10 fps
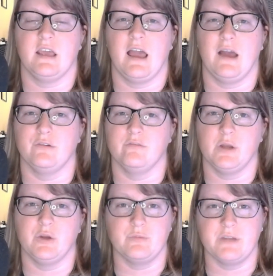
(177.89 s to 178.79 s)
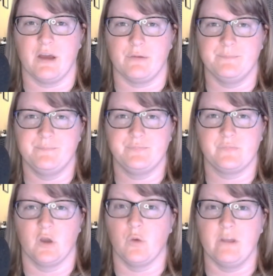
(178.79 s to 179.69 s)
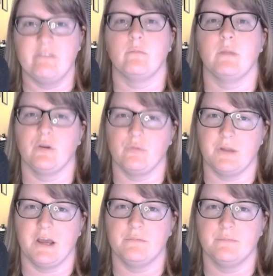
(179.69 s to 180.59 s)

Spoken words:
out of my hometown, away from my hometown.